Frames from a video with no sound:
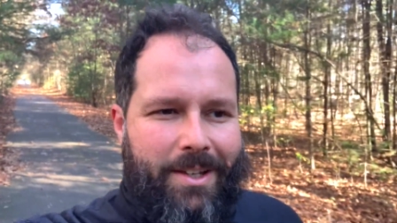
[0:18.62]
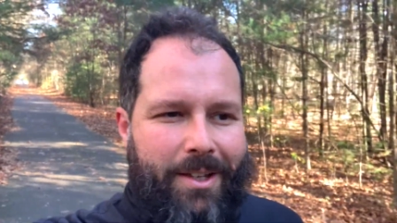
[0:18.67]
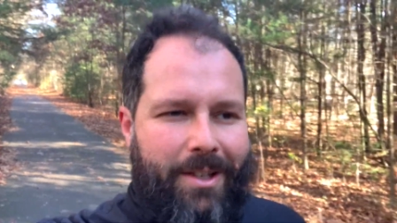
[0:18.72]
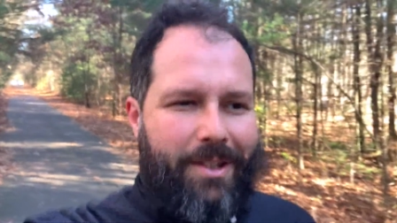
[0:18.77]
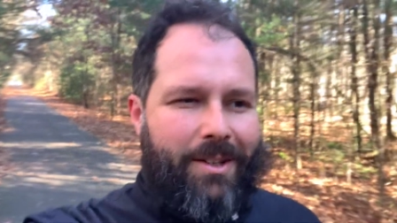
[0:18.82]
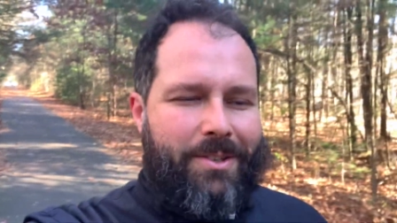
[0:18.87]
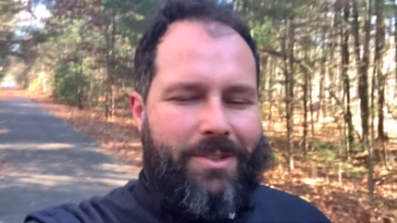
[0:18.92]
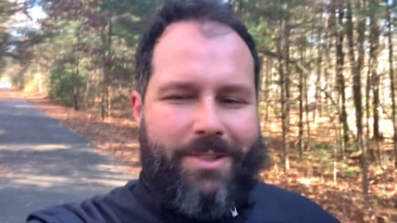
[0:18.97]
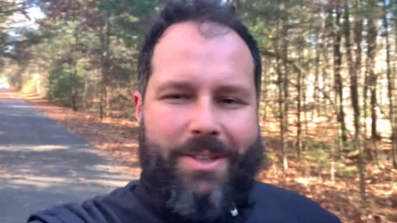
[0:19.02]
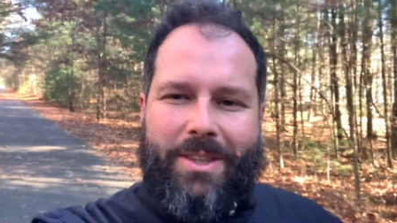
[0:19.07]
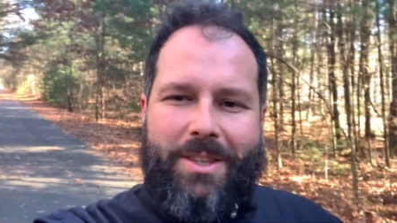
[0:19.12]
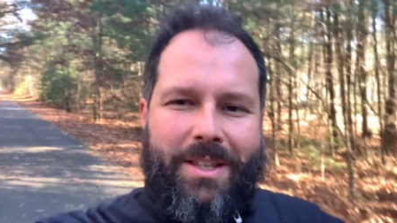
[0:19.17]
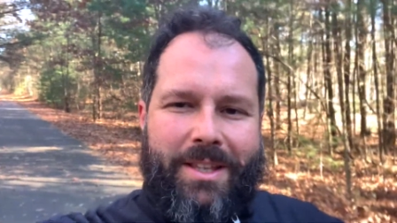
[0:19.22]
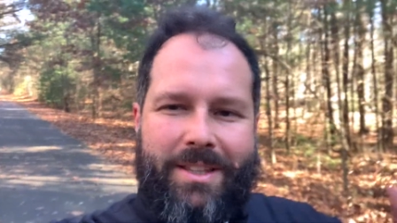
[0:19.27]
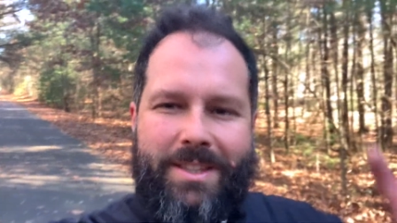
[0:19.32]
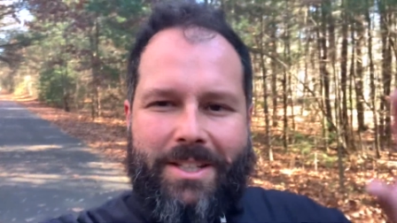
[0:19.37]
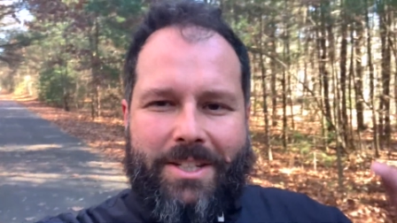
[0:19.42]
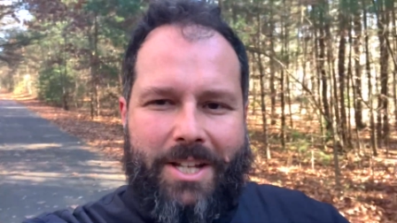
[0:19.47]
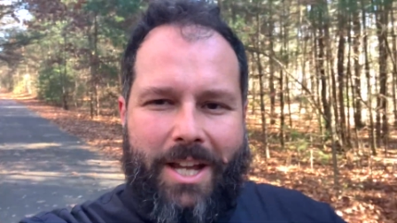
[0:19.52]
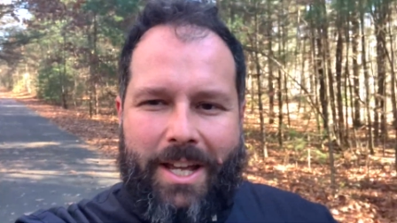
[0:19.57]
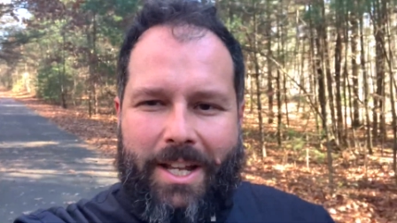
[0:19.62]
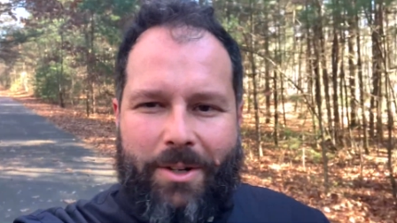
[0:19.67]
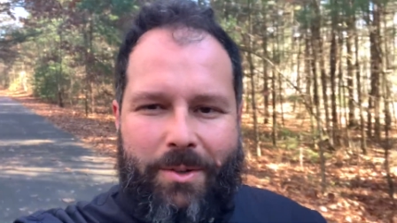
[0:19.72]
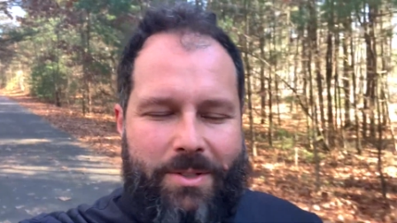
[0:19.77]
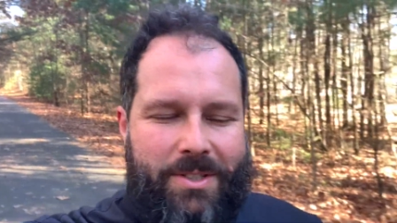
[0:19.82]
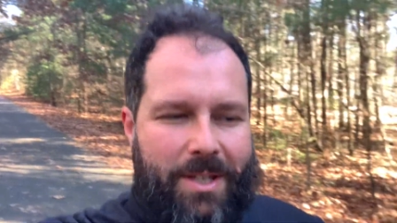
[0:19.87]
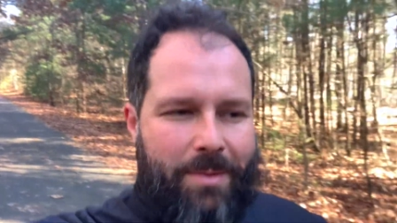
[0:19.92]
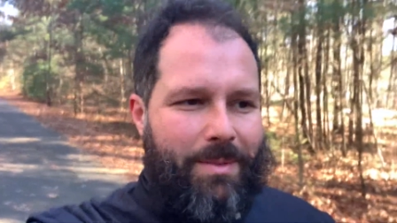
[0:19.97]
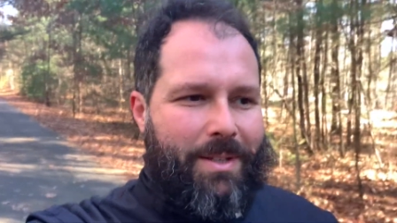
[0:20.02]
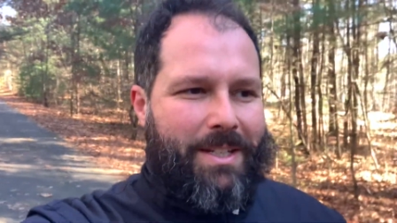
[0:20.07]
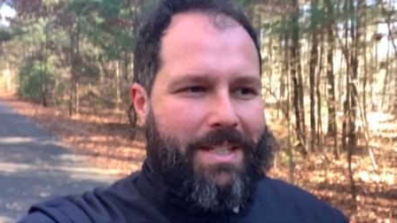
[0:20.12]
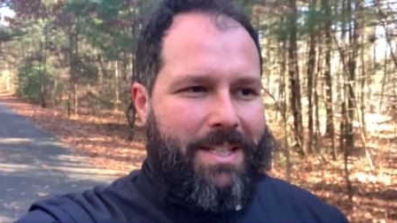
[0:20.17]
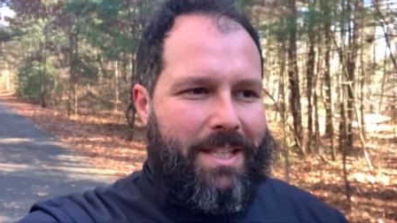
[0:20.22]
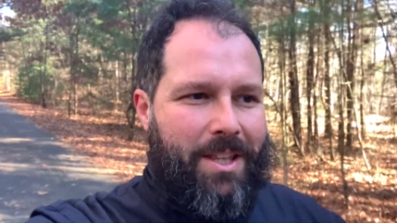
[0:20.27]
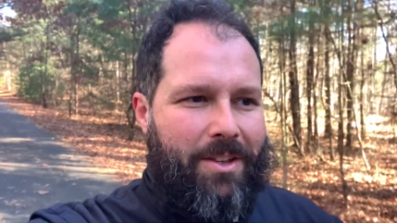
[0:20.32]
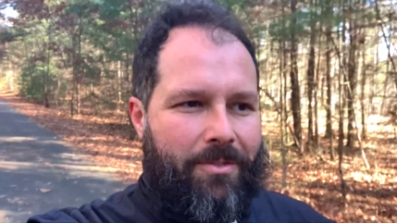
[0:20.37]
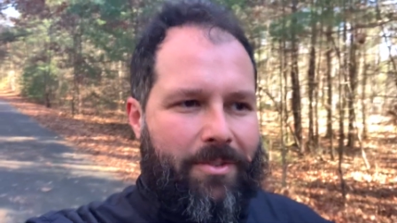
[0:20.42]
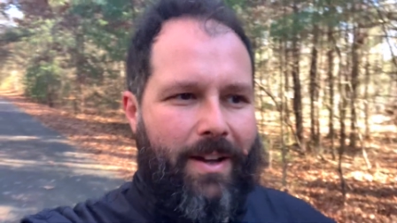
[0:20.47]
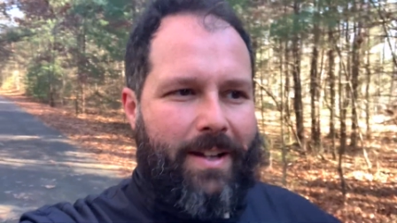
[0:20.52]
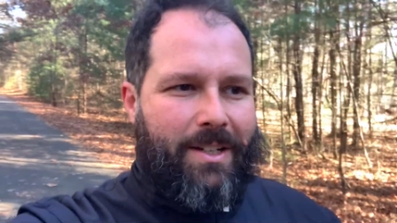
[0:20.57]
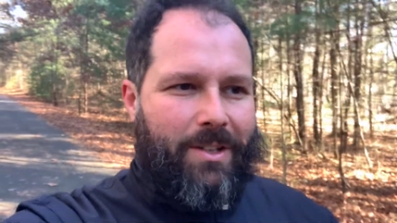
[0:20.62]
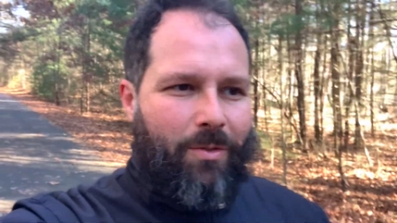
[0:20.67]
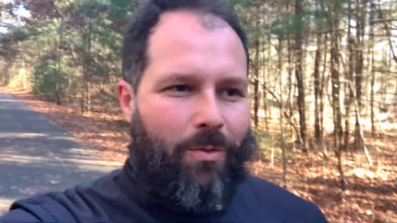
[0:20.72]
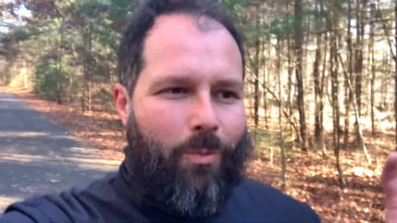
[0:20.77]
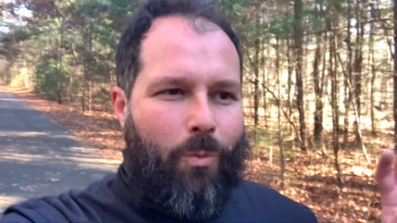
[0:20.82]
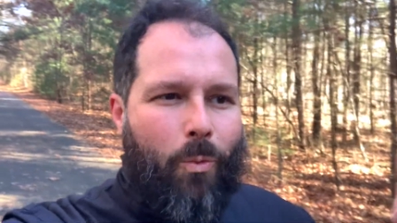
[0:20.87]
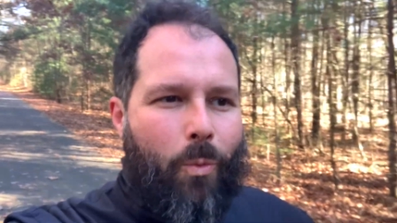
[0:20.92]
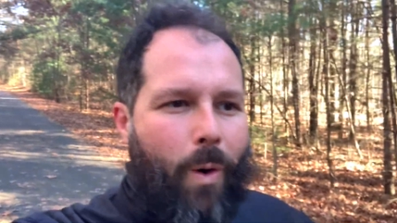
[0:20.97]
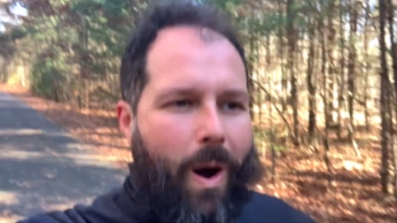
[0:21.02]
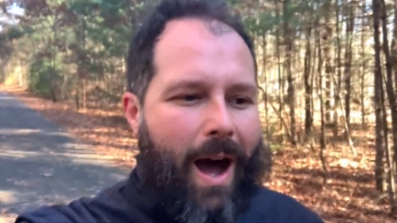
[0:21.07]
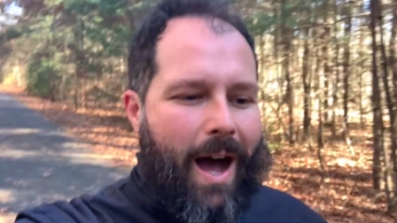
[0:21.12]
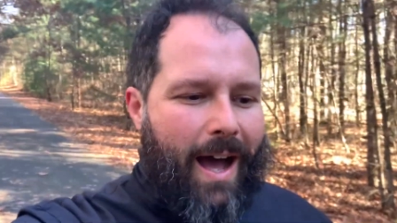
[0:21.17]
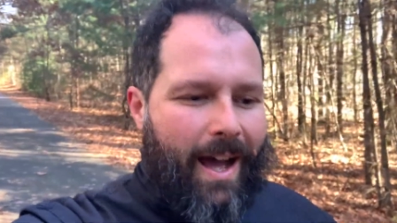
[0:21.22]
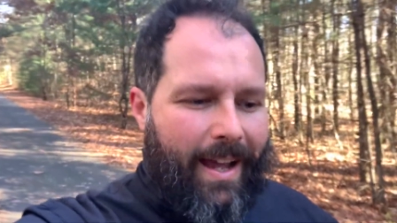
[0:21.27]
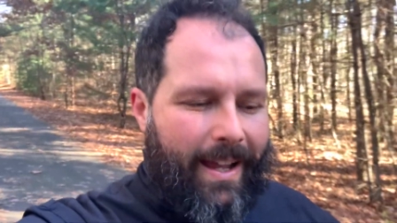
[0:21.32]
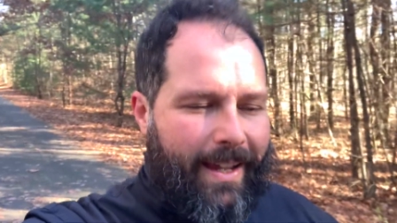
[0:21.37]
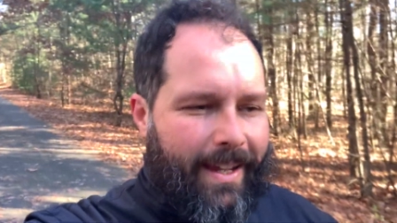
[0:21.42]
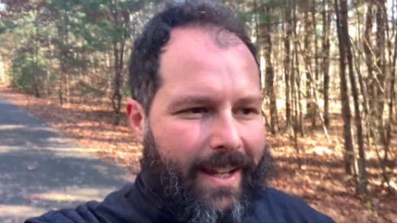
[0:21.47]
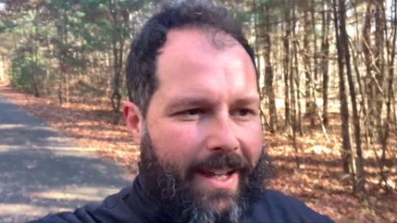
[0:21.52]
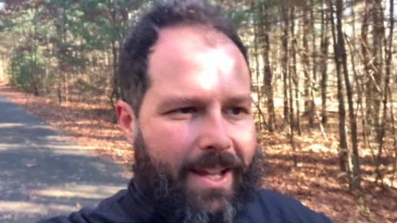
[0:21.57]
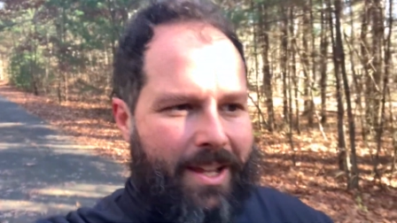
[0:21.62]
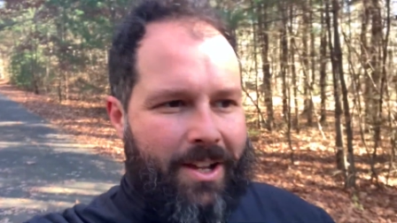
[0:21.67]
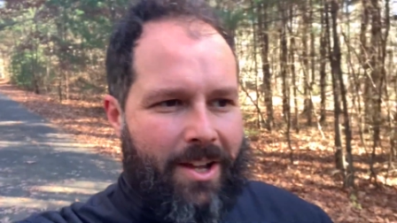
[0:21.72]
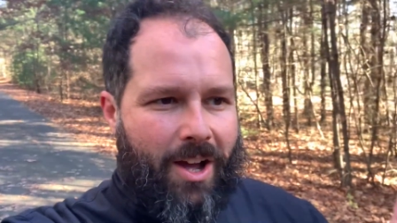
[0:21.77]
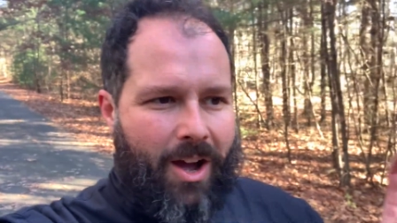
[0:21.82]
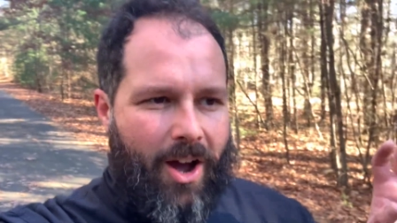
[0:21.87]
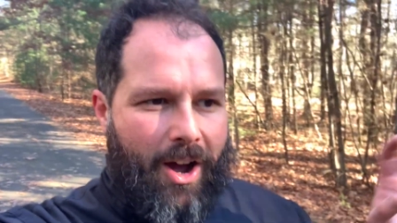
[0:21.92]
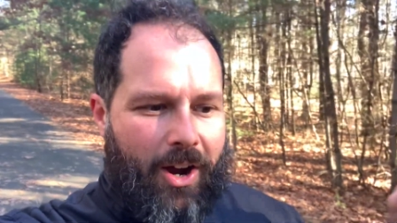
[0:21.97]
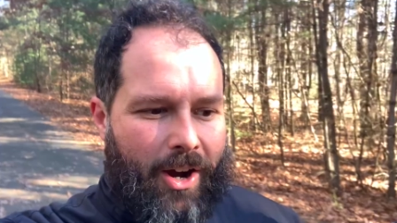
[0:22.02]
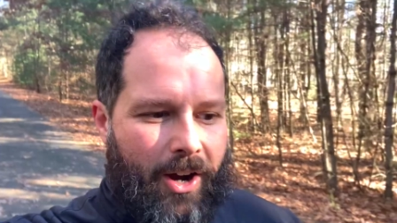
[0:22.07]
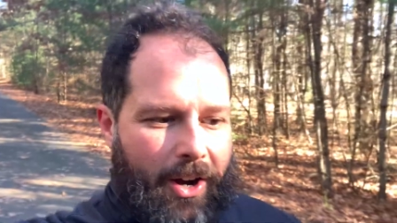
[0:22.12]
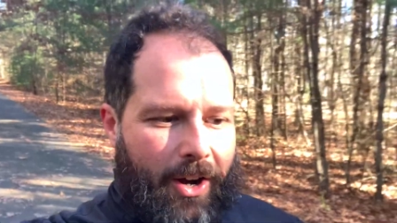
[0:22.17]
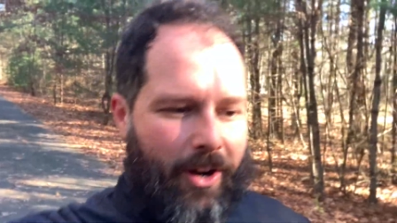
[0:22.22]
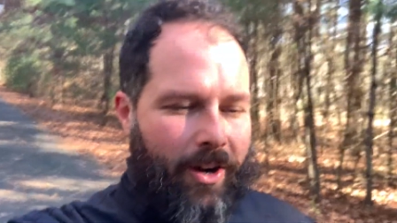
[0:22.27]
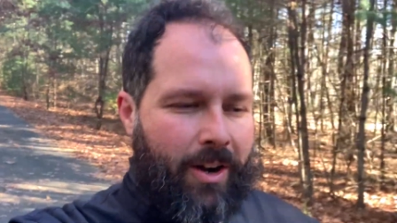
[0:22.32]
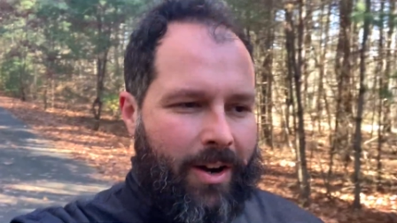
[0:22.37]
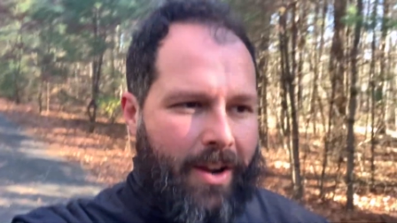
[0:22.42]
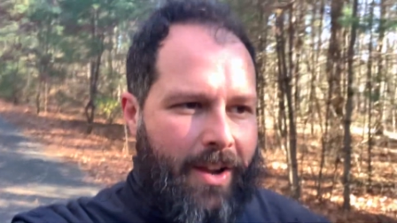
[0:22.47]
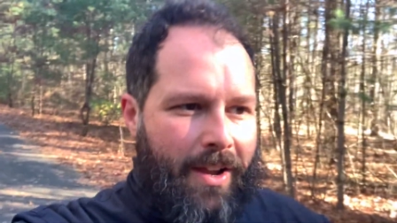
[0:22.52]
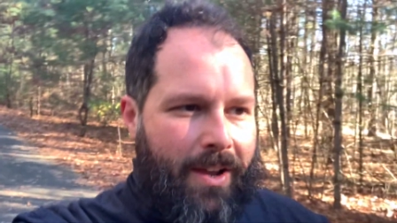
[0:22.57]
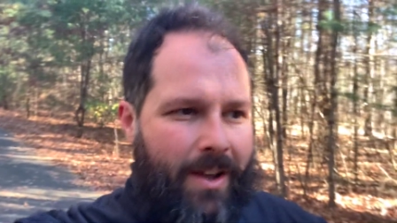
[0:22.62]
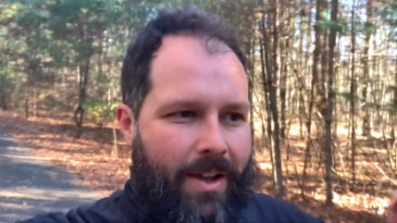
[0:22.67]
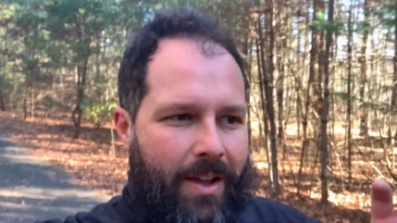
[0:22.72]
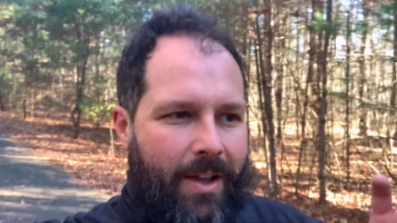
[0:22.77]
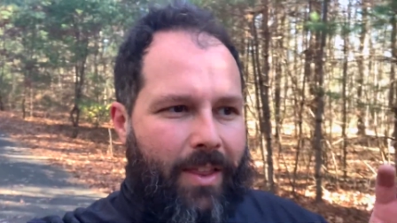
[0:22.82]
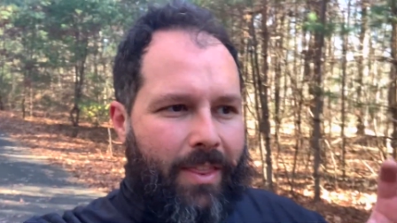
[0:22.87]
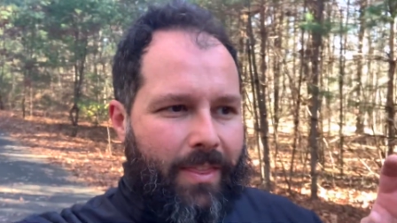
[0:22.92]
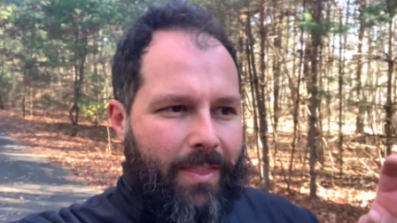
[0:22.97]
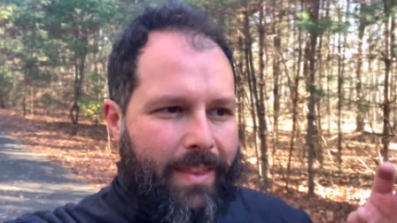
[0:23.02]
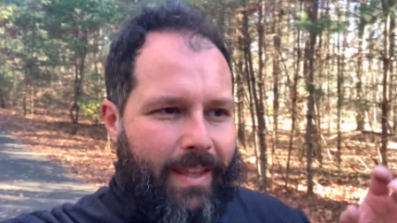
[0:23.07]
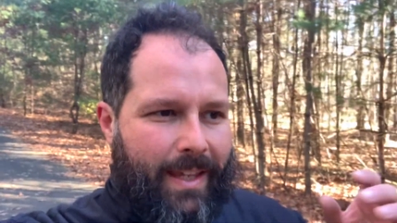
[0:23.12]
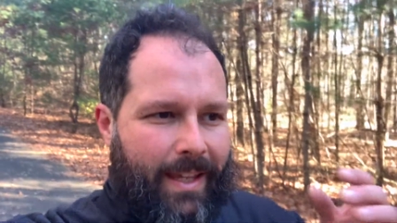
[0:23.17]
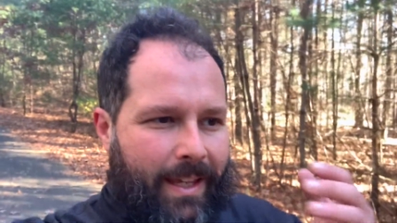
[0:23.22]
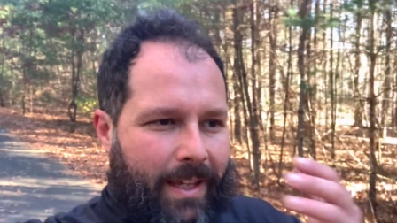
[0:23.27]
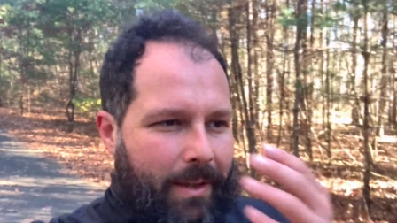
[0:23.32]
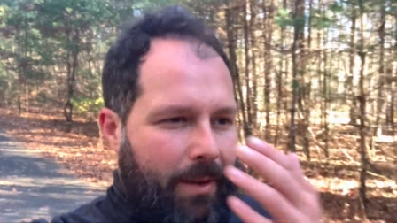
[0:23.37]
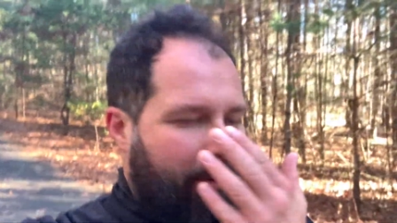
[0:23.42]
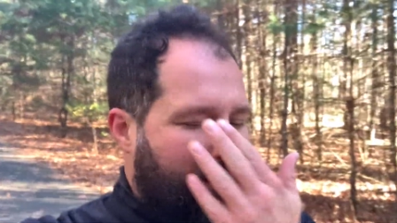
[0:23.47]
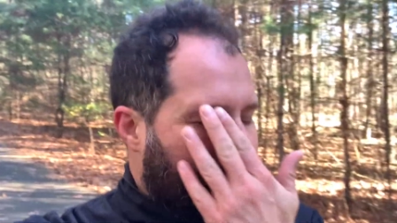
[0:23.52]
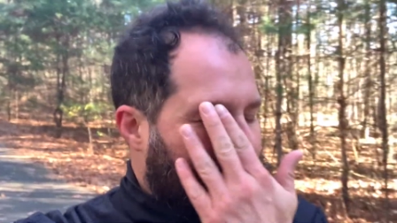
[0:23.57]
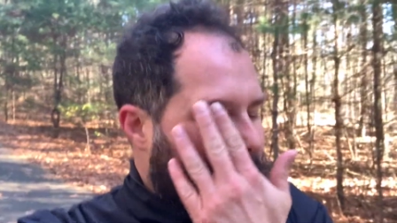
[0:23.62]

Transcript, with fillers: was the, the title was something to the effect of why are the